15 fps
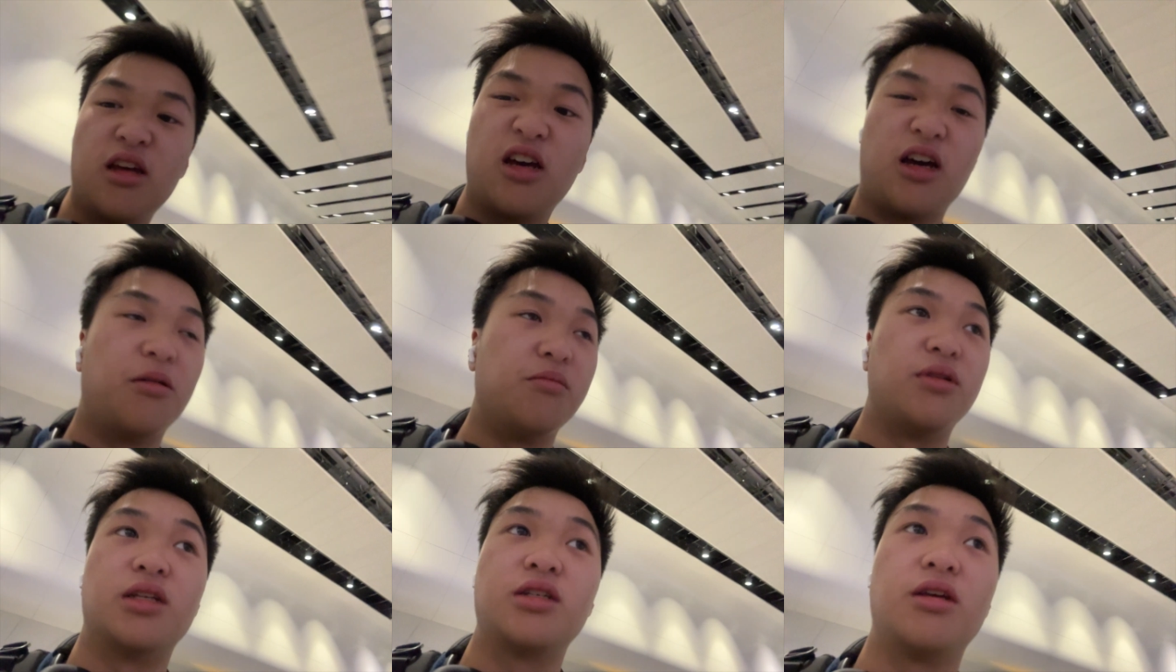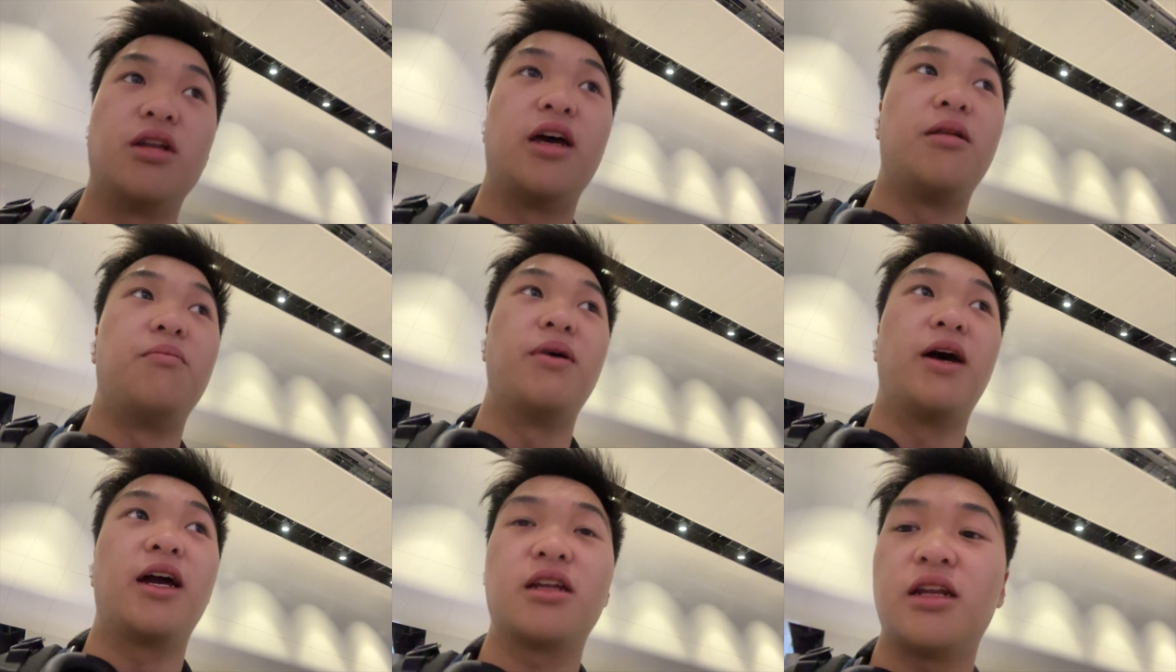I'm just gonna head
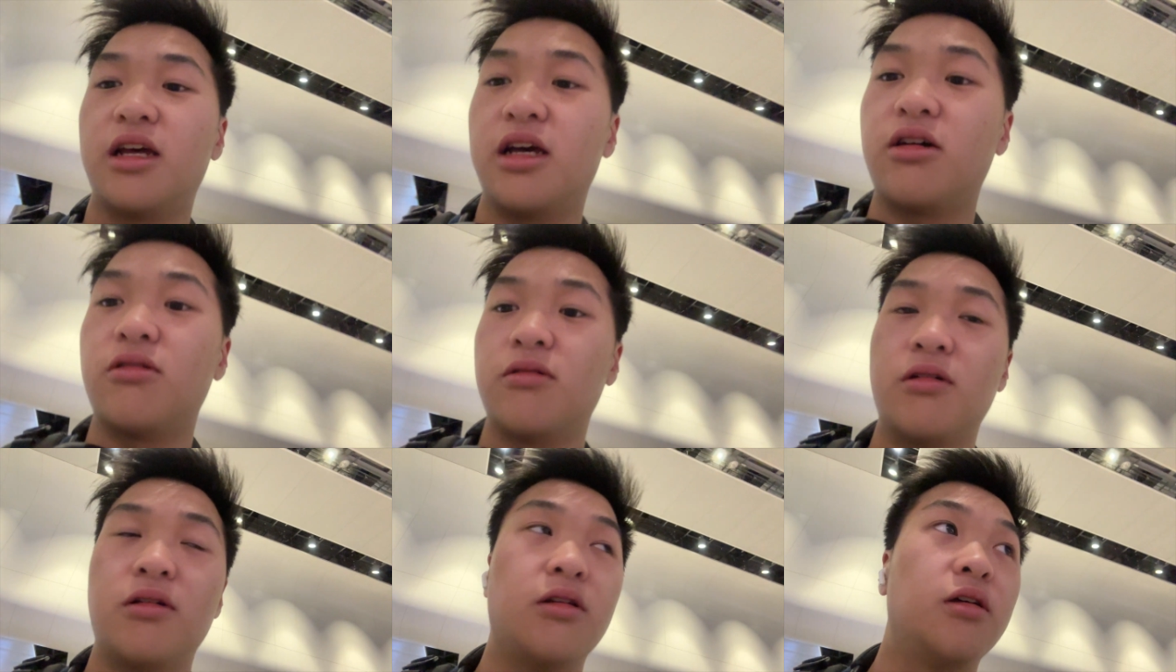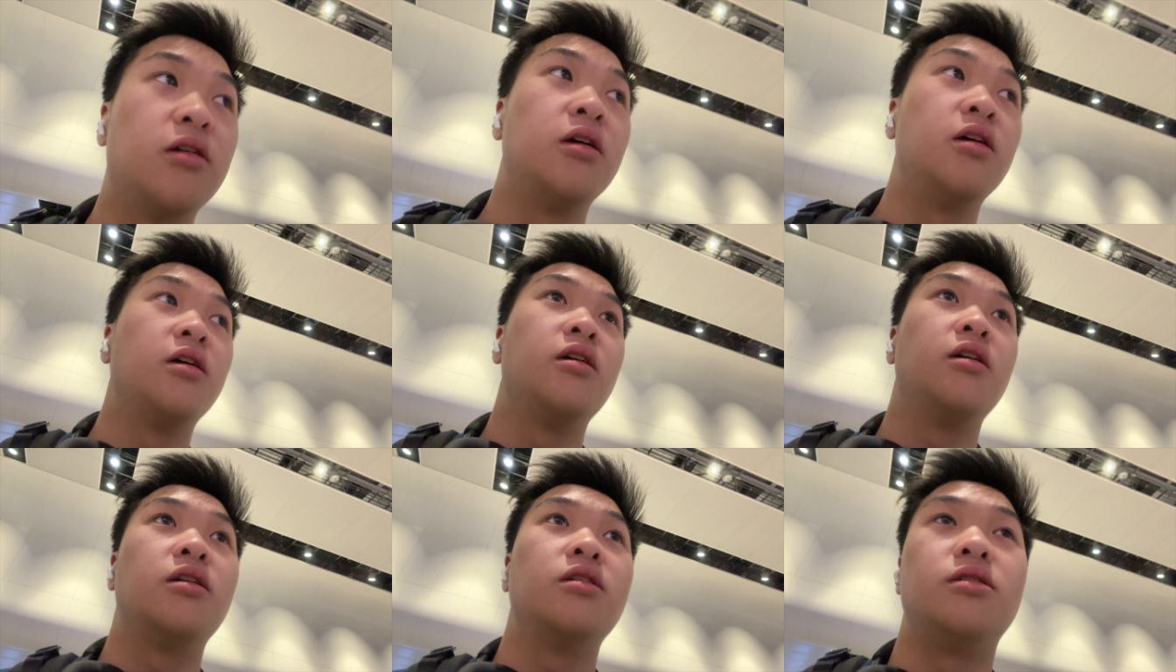back now
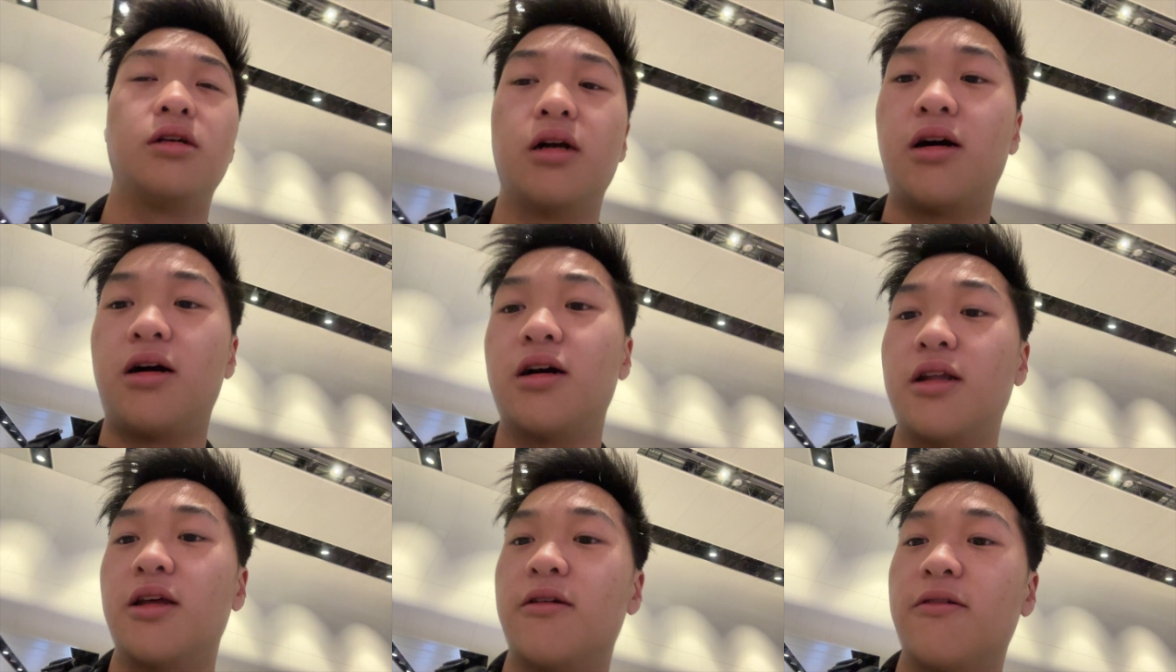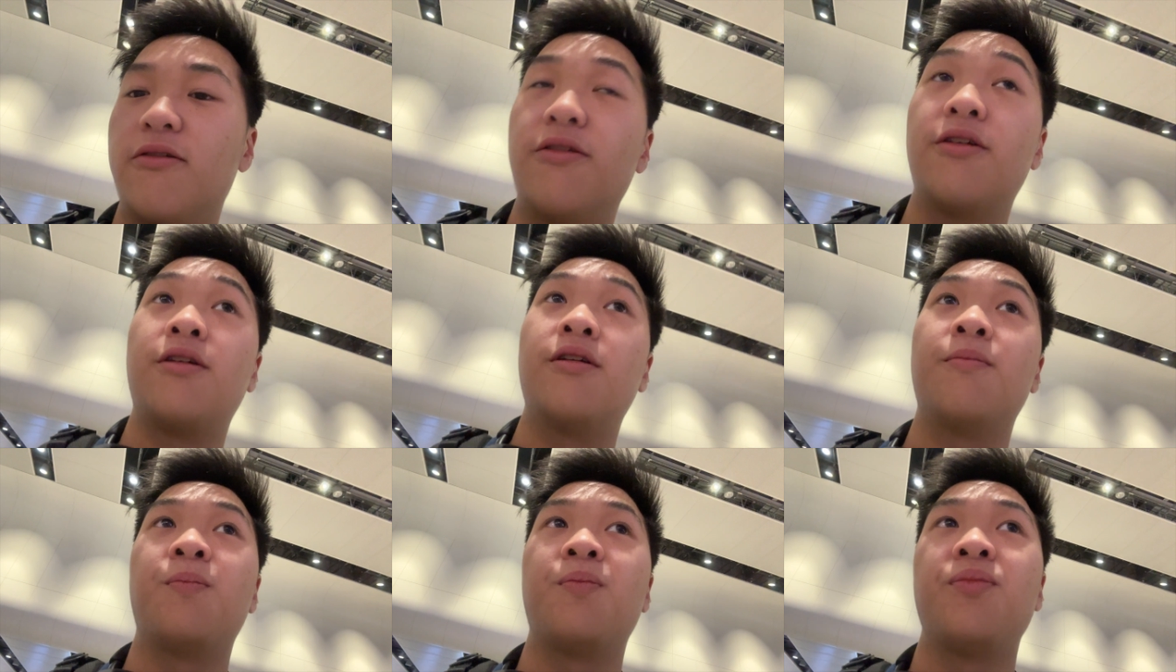to Cardiff.
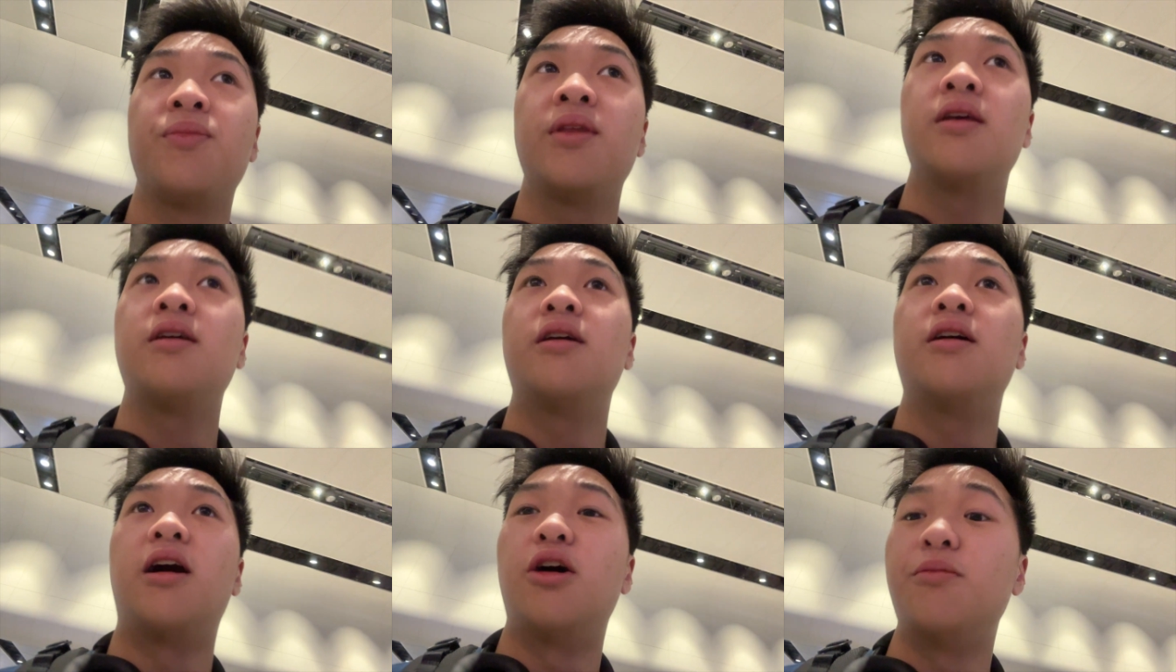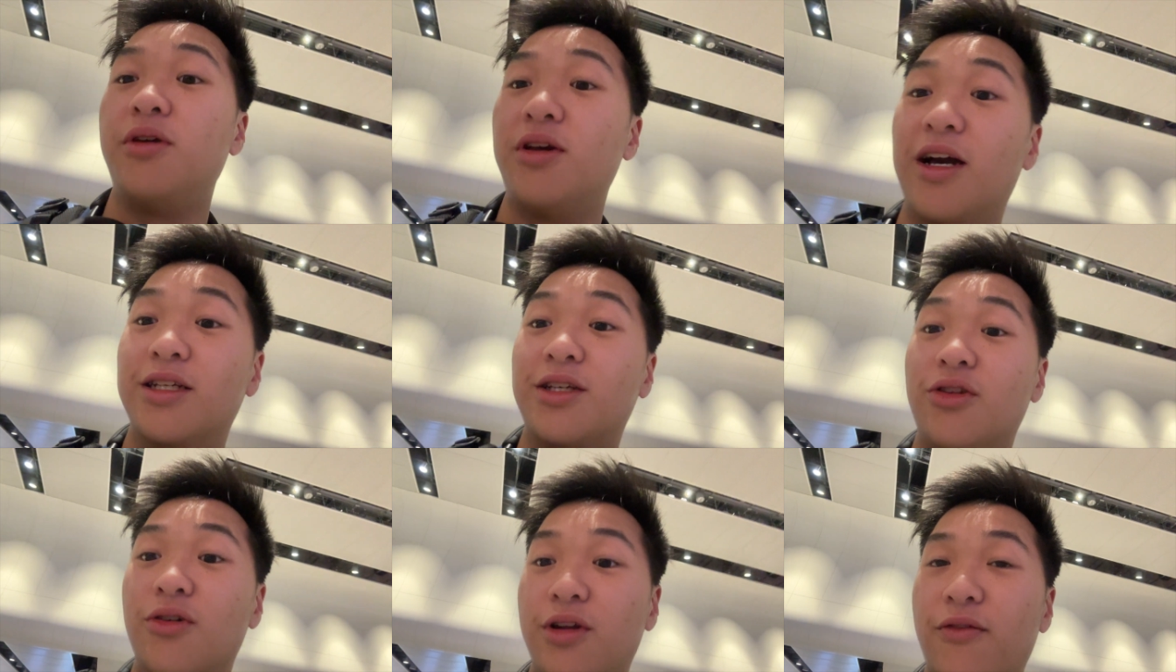I hope you
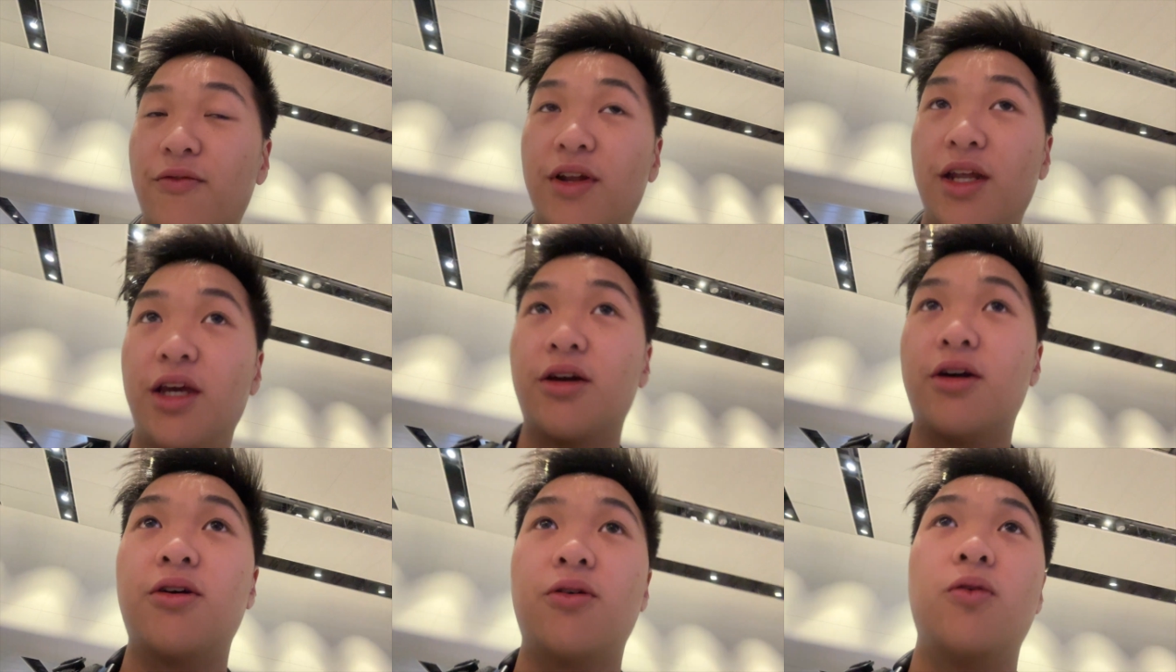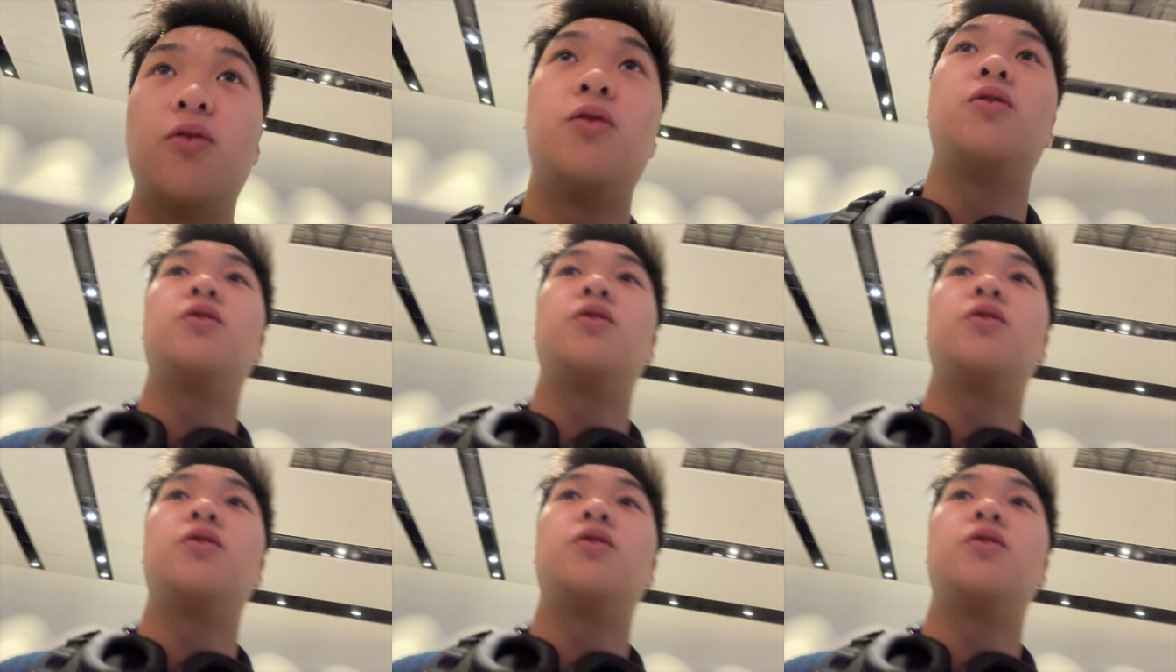guys enjoyed the video.